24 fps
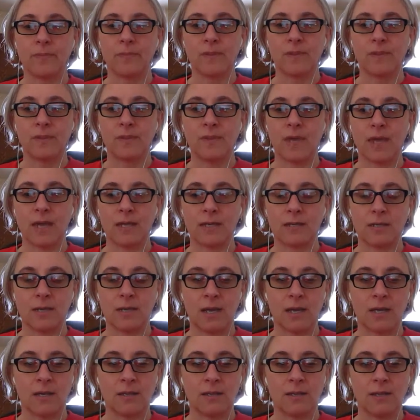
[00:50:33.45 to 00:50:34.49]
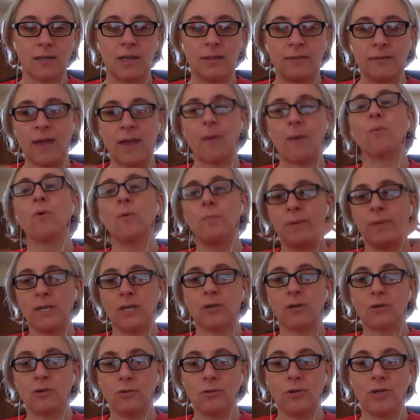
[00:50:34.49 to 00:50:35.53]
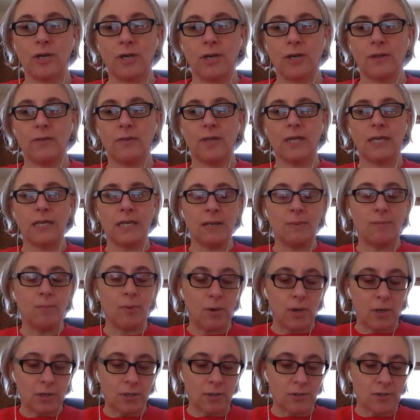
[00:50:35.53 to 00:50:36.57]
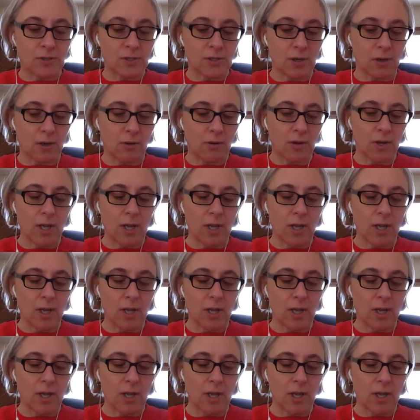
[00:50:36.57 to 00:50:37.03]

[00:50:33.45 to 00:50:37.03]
That will be included in the ebook. So